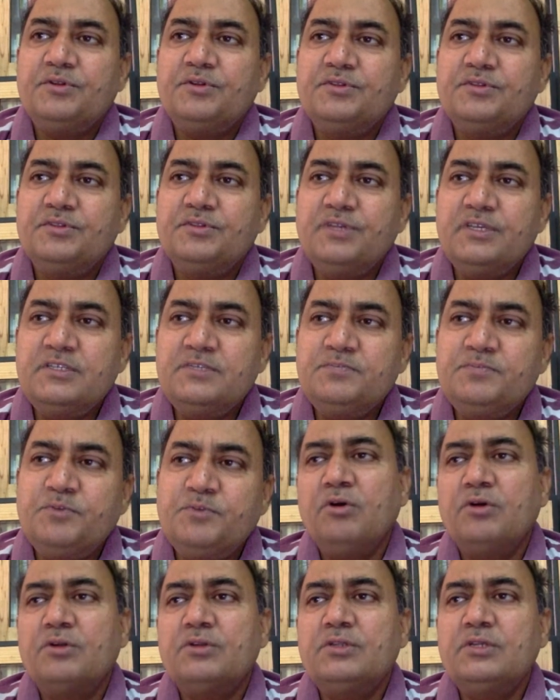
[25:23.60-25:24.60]
this
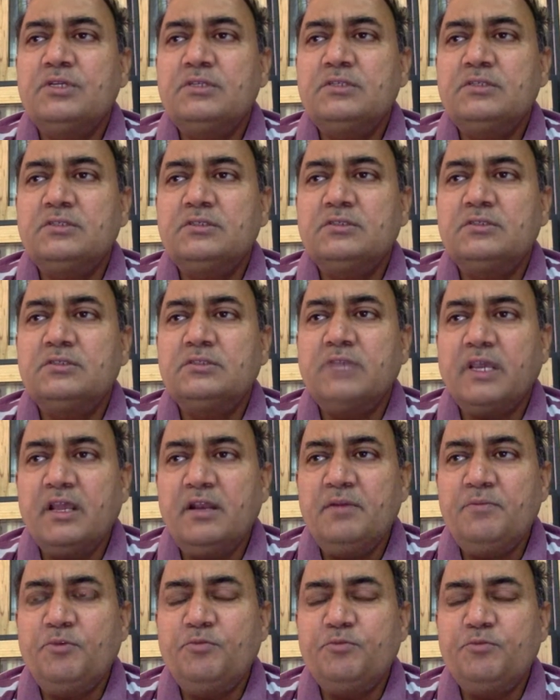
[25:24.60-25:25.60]

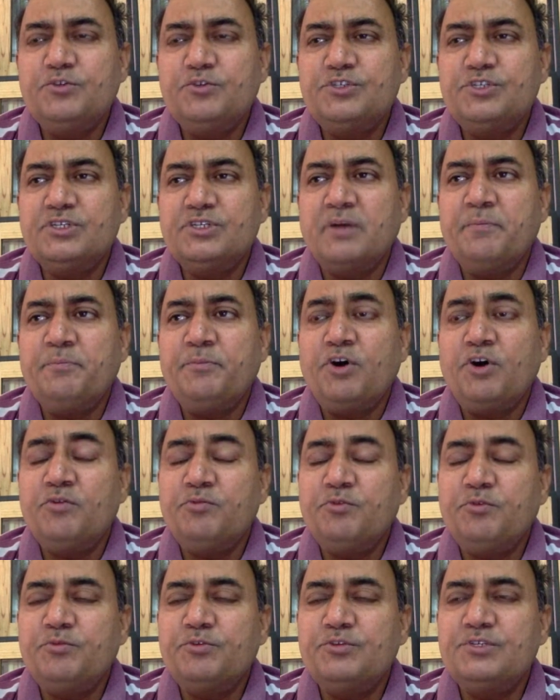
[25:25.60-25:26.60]
second compound
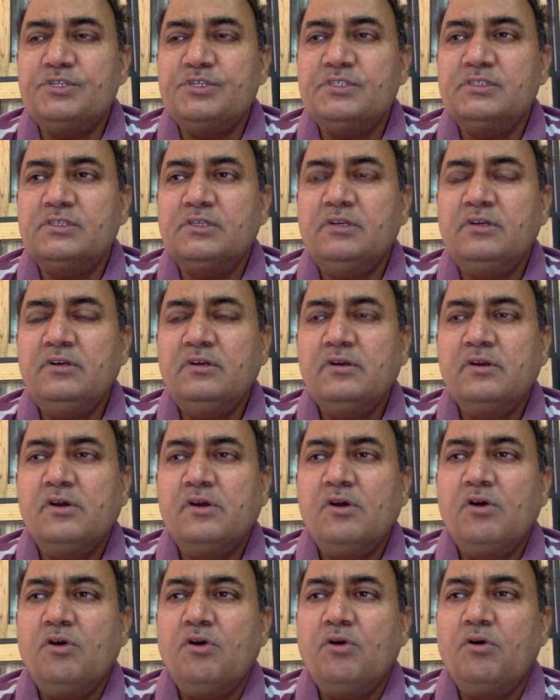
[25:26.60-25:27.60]
proposition
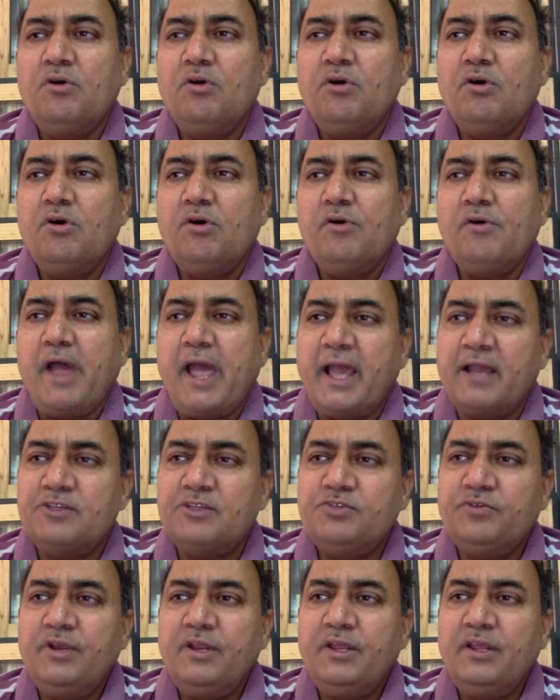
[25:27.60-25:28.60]

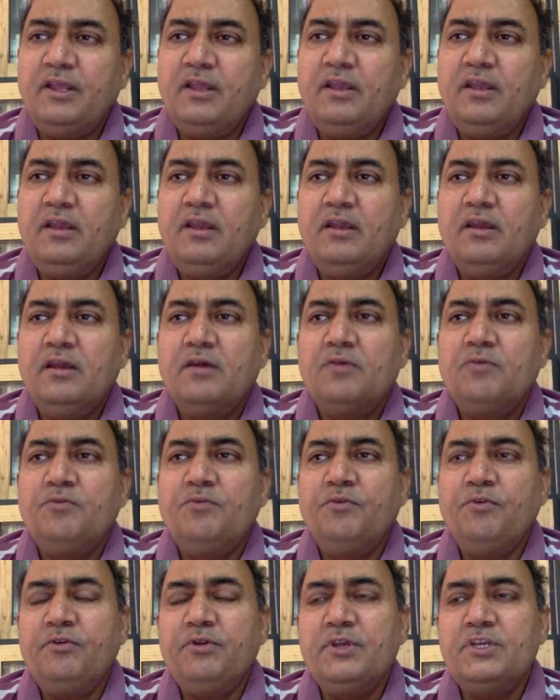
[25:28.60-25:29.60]
actually
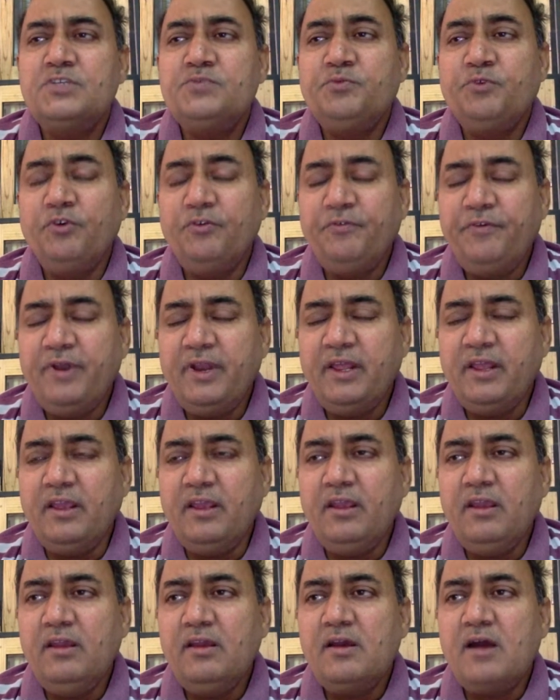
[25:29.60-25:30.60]
is
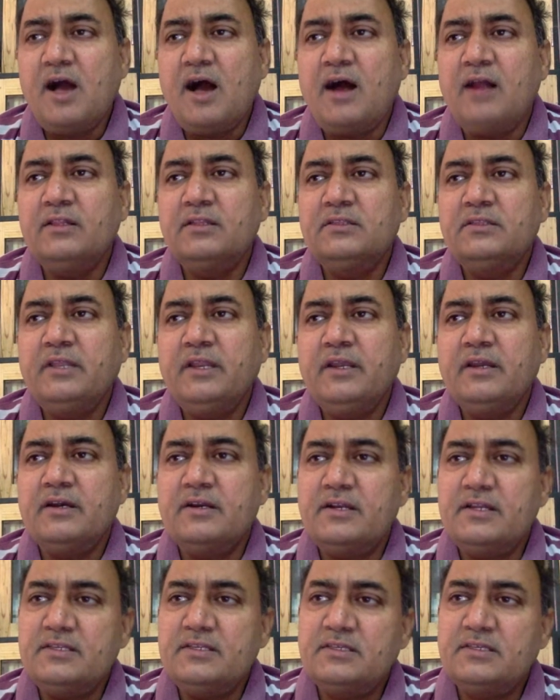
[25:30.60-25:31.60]
fulfilling all the three
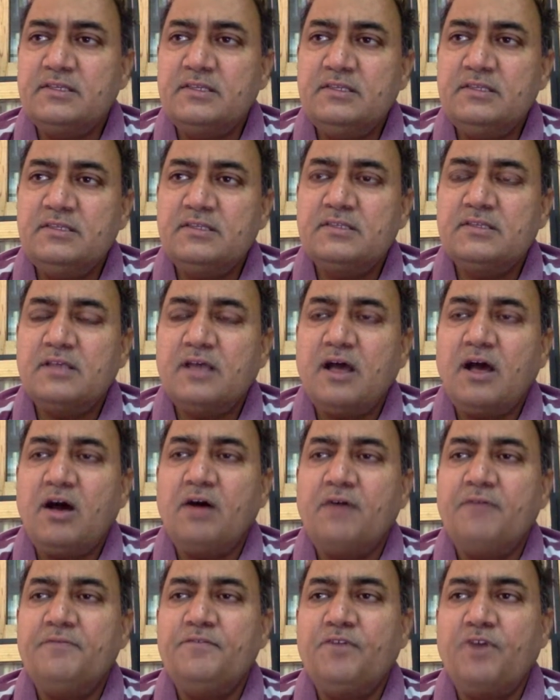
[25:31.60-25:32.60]
conditions
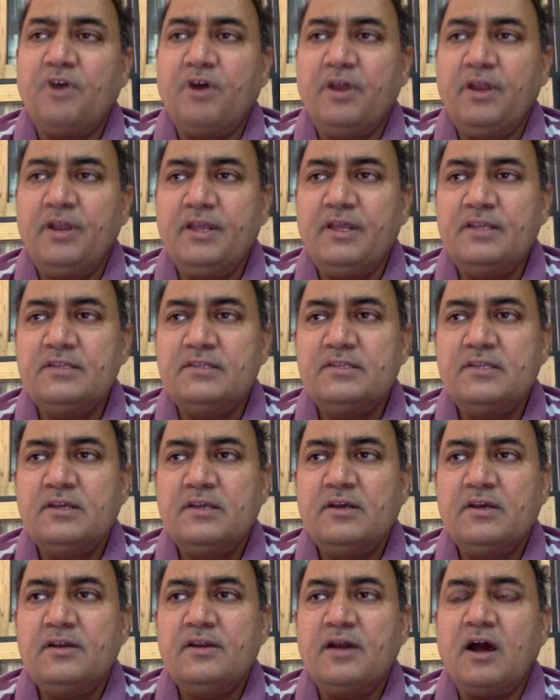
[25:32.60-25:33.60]
of knowledge,
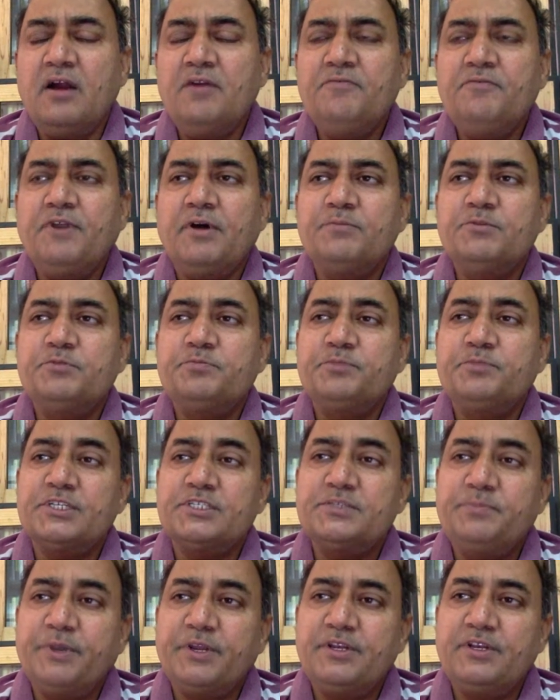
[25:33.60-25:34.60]
not from the
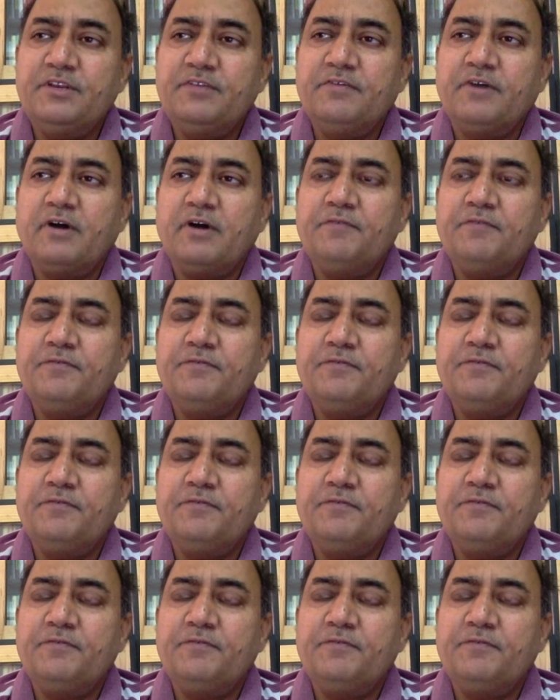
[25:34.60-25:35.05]
perspective of